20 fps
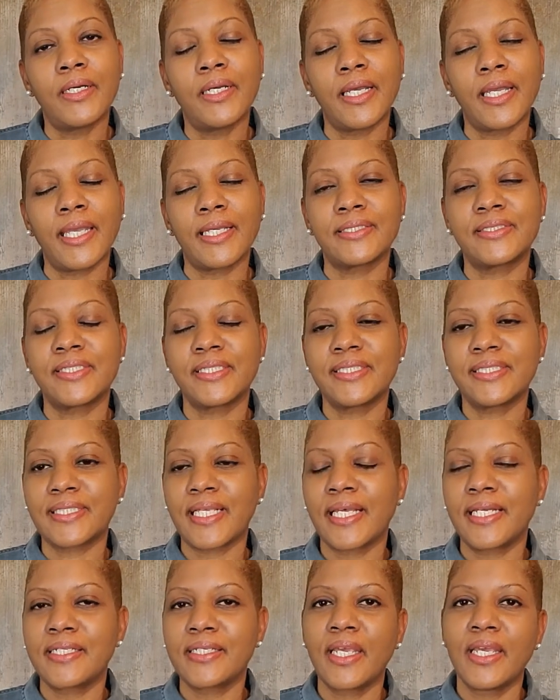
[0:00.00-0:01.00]
And she
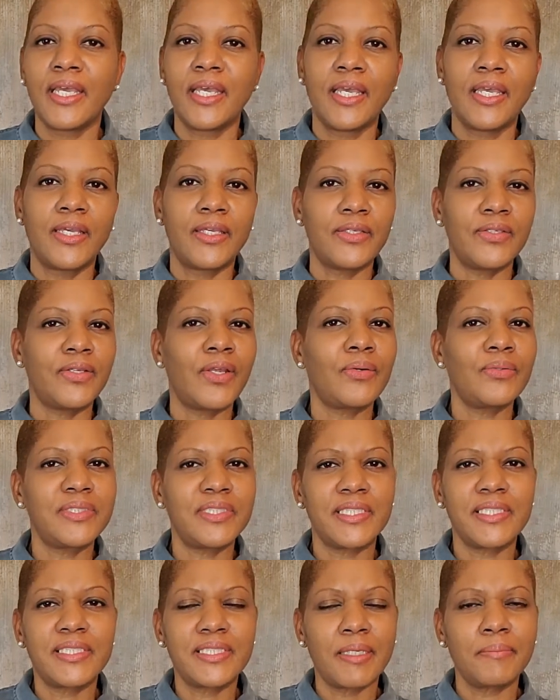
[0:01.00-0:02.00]
said, it's
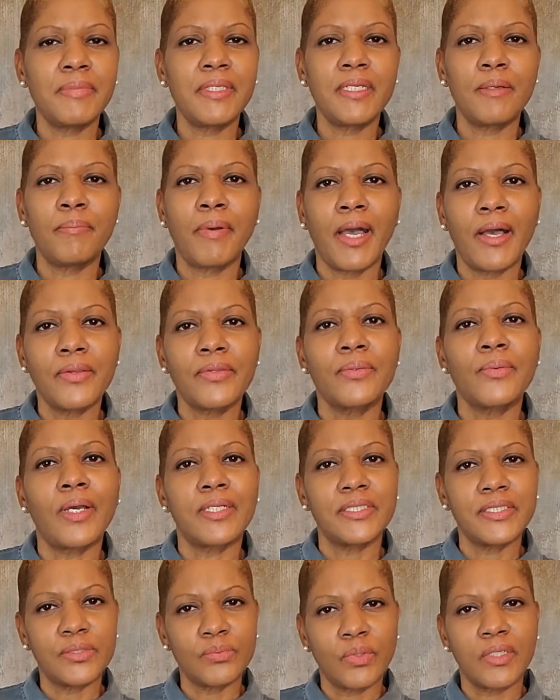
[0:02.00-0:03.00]
just something about you. I
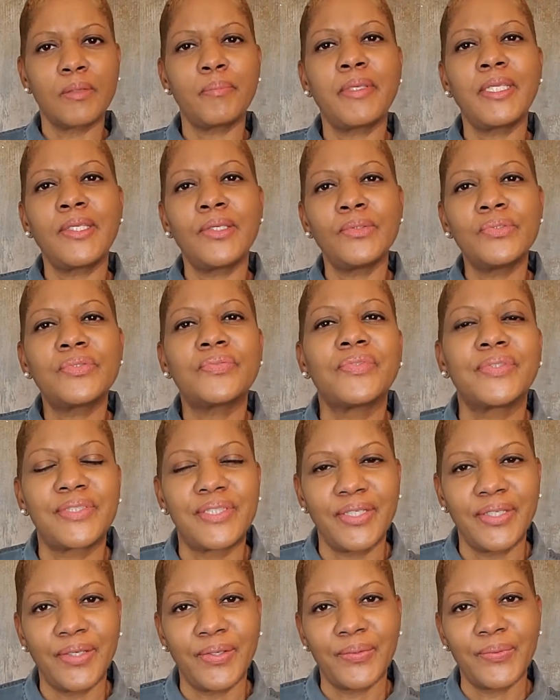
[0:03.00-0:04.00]
just want to be useful to
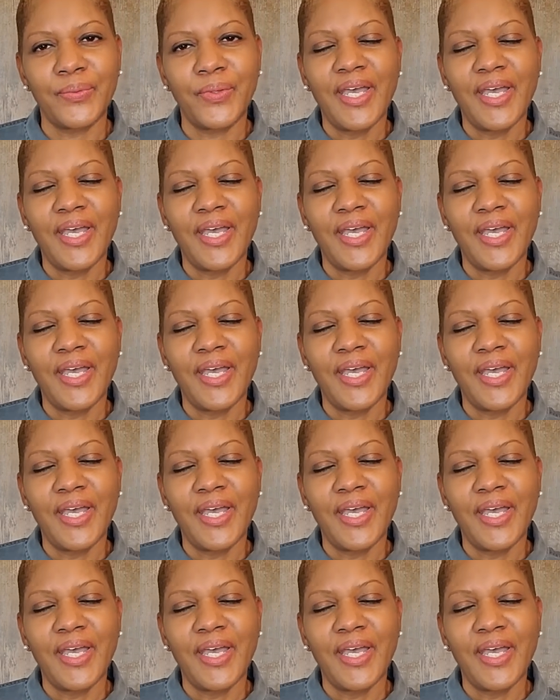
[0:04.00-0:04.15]
you.